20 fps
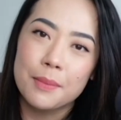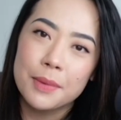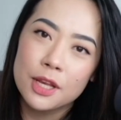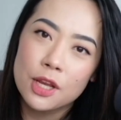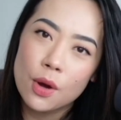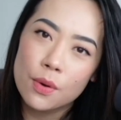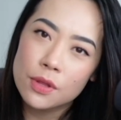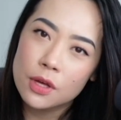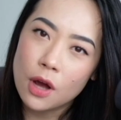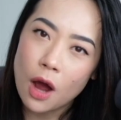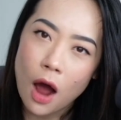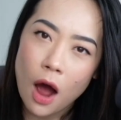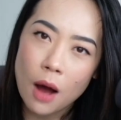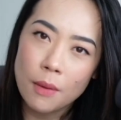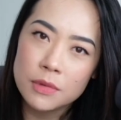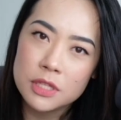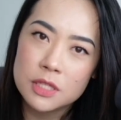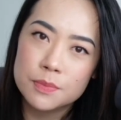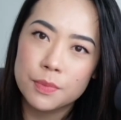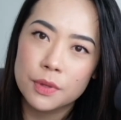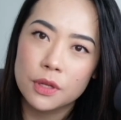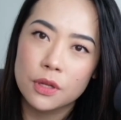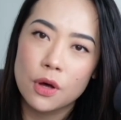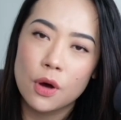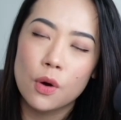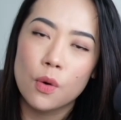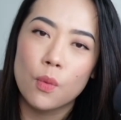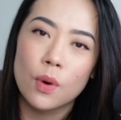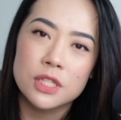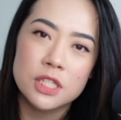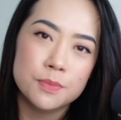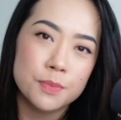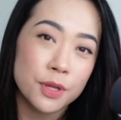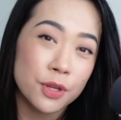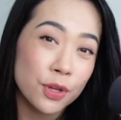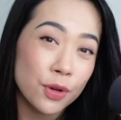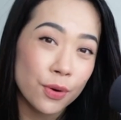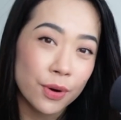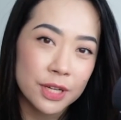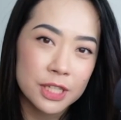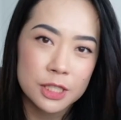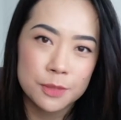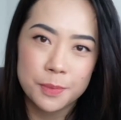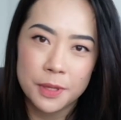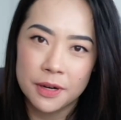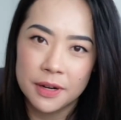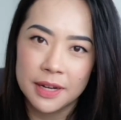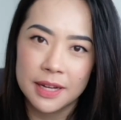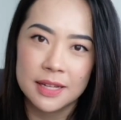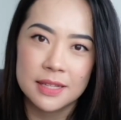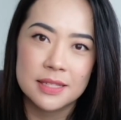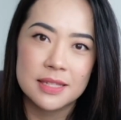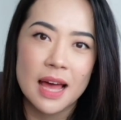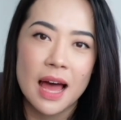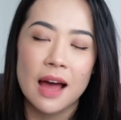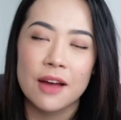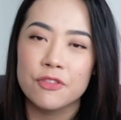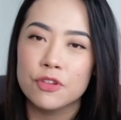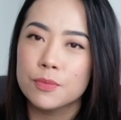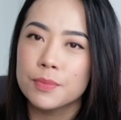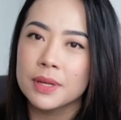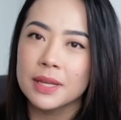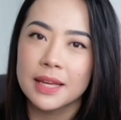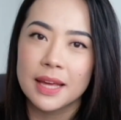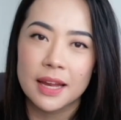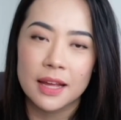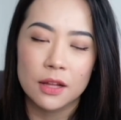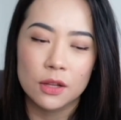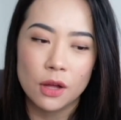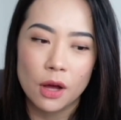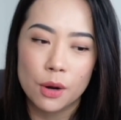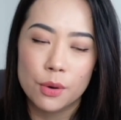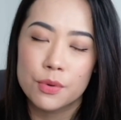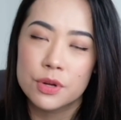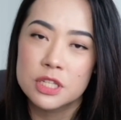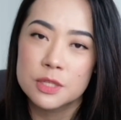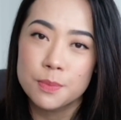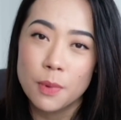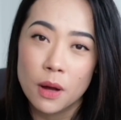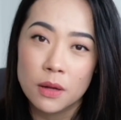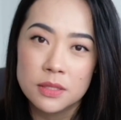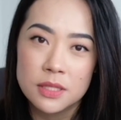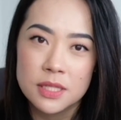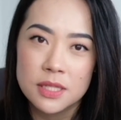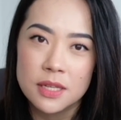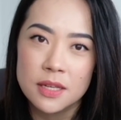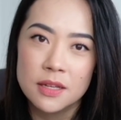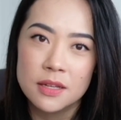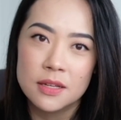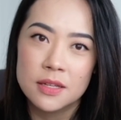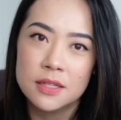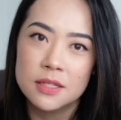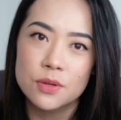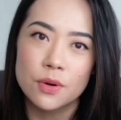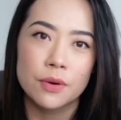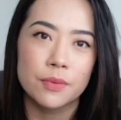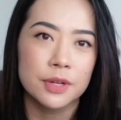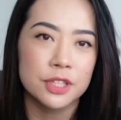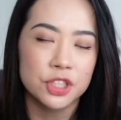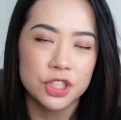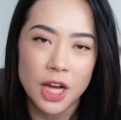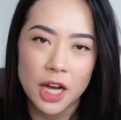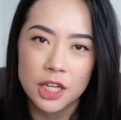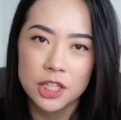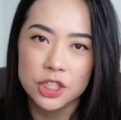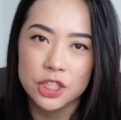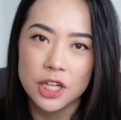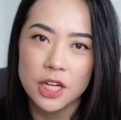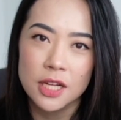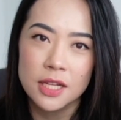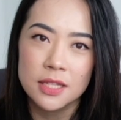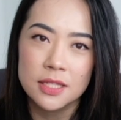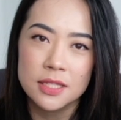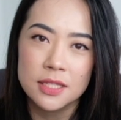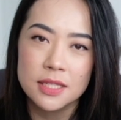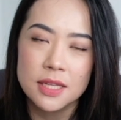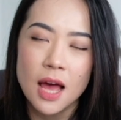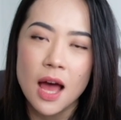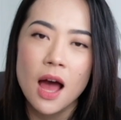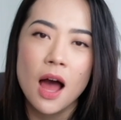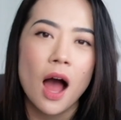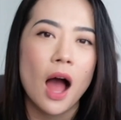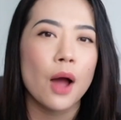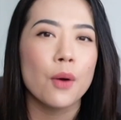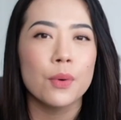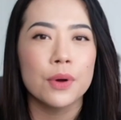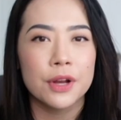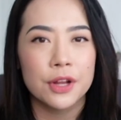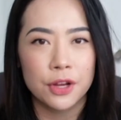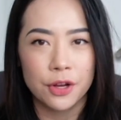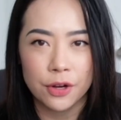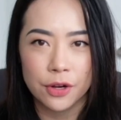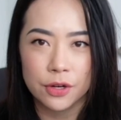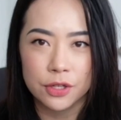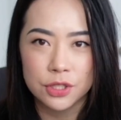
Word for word: me know in the comments below what's been your experience. Have you been getting a lot of responses or rejections? I want to hear your